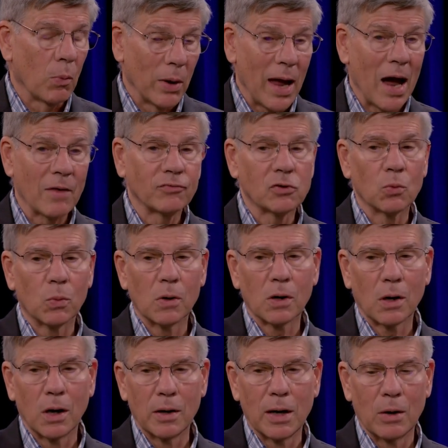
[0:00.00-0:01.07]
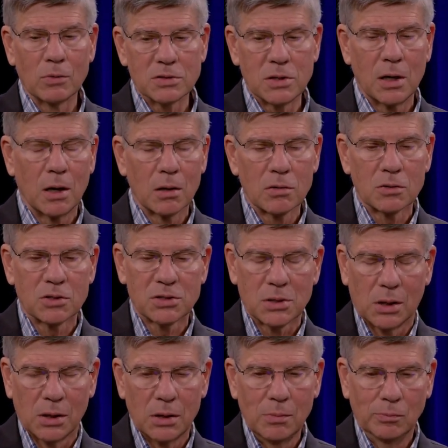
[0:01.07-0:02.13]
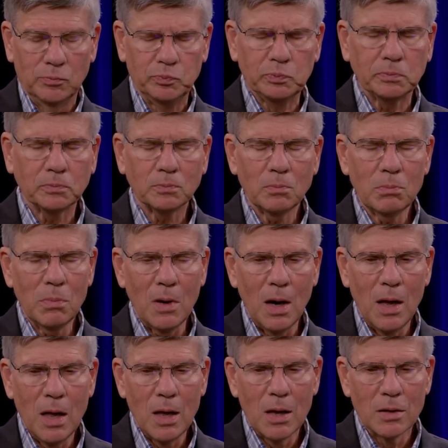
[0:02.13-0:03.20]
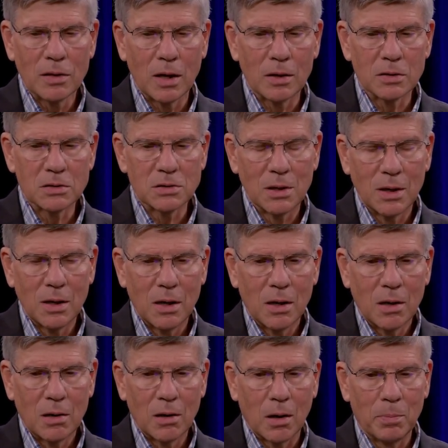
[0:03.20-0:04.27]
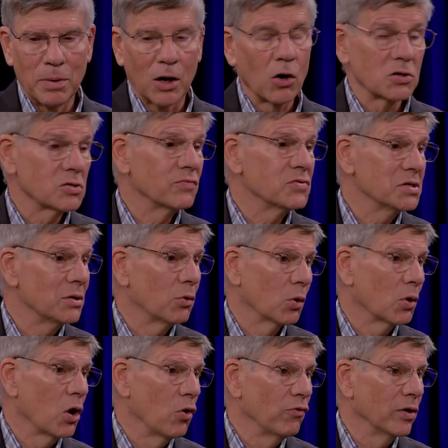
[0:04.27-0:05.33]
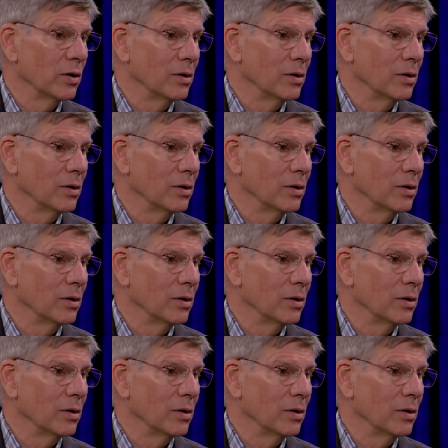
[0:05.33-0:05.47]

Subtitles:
we have to work on now is the other side. That is, because of zero COVID,